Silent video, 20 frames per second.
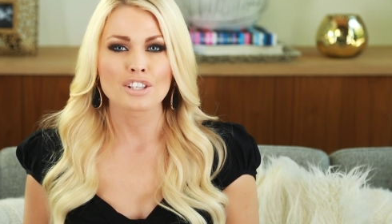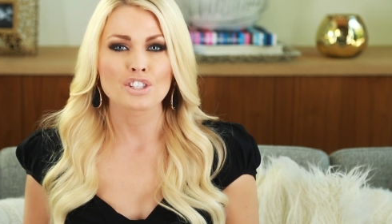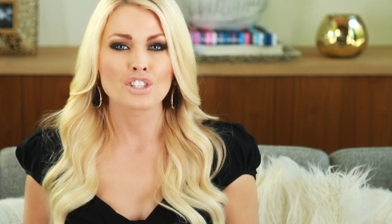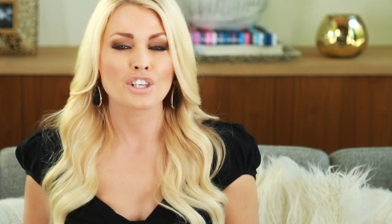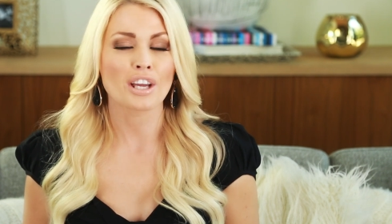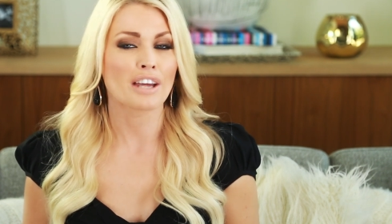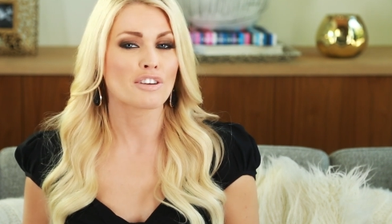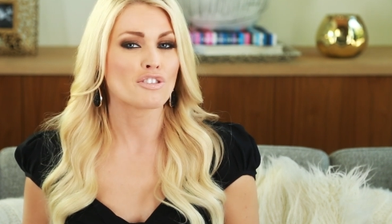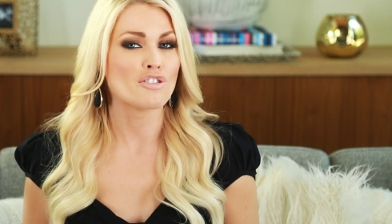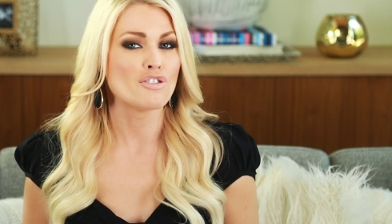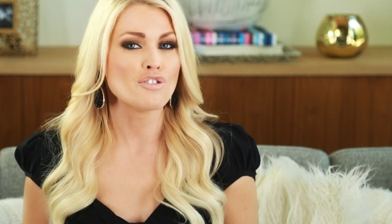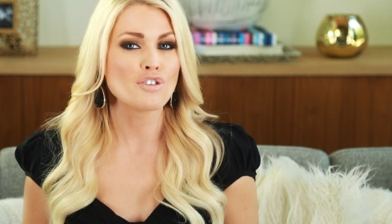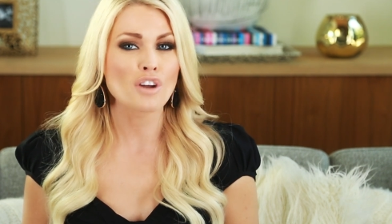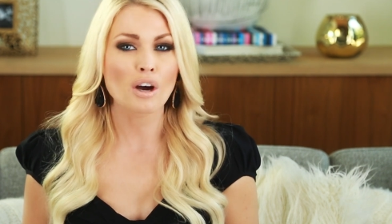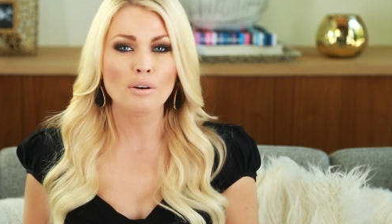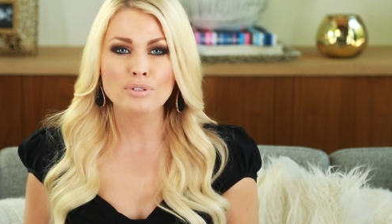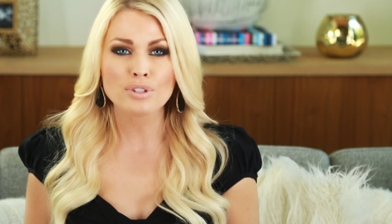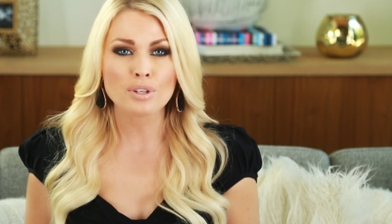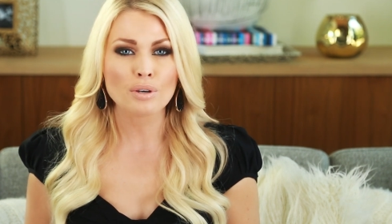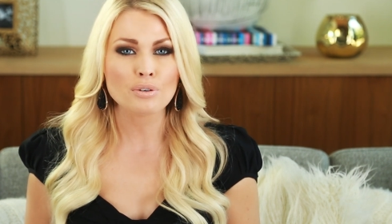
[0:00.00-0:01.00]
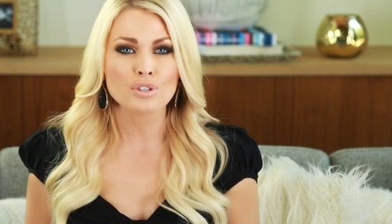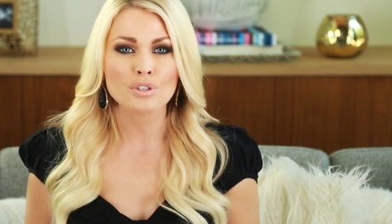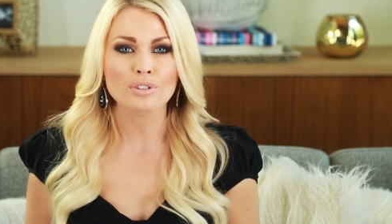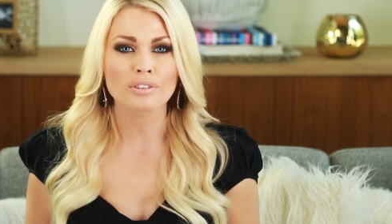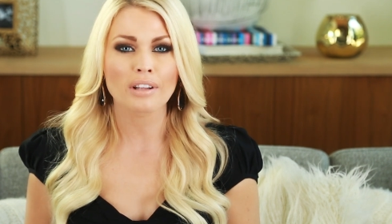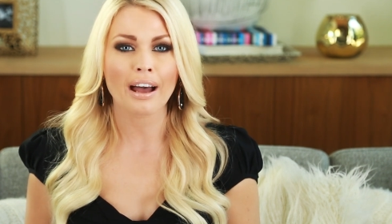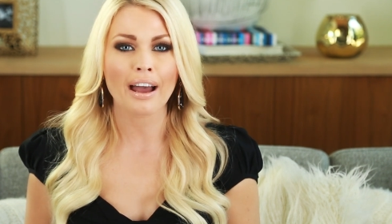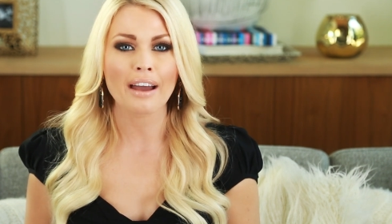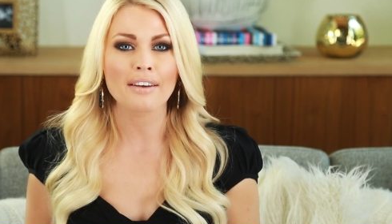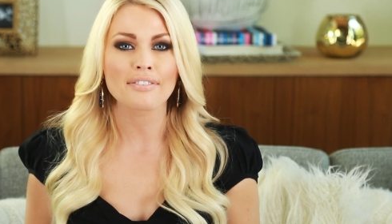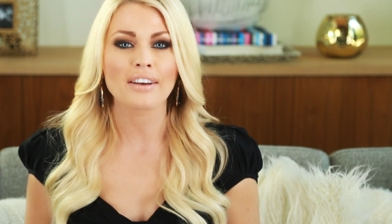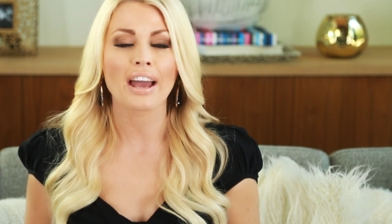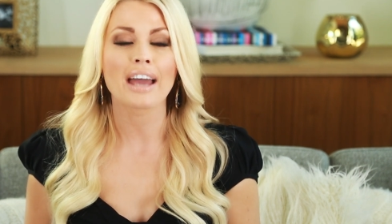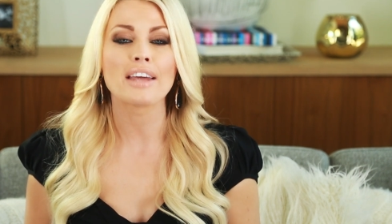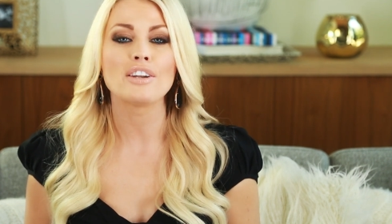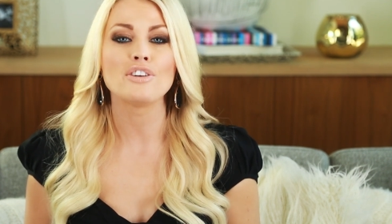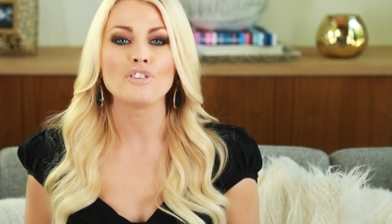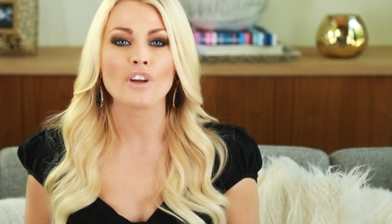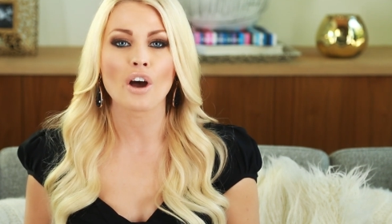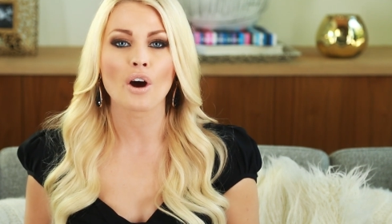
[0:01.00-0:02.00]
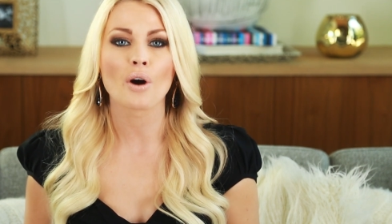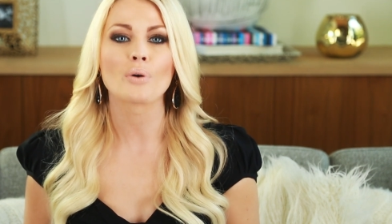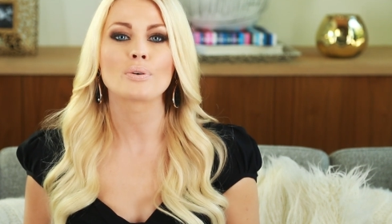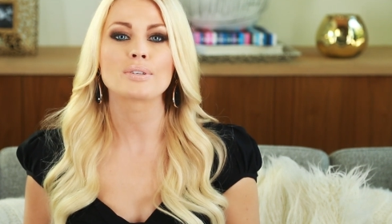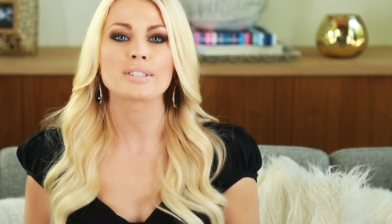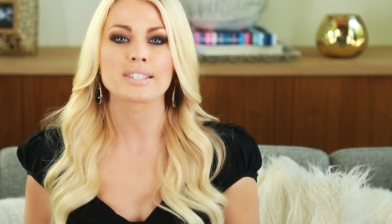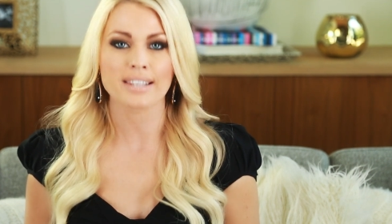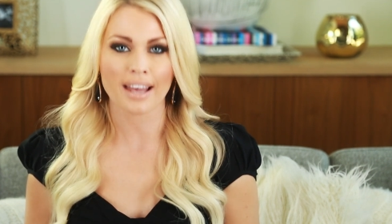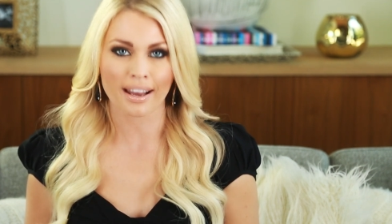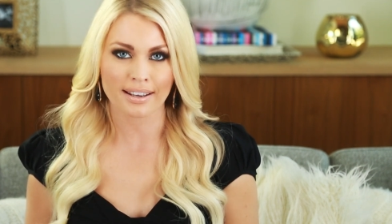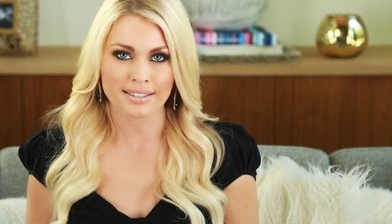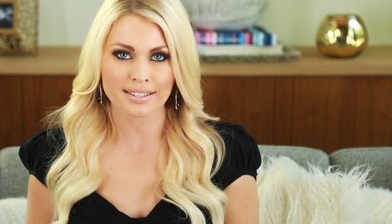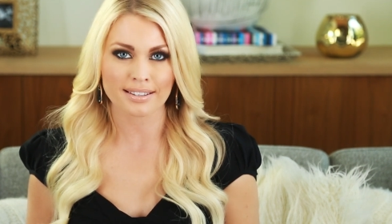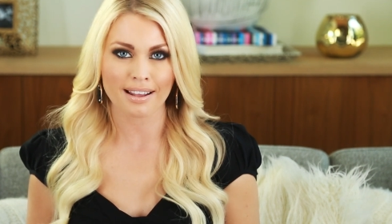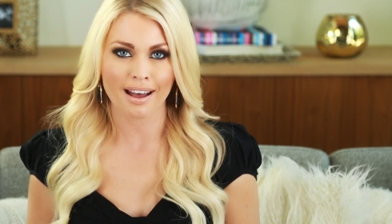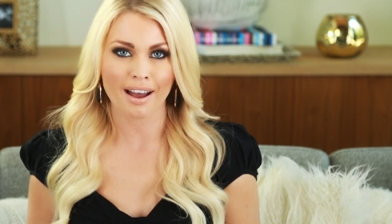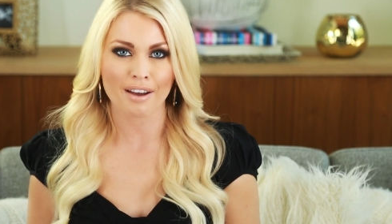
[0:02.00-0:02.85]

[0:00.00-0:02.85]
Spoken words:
She had no social life and no sex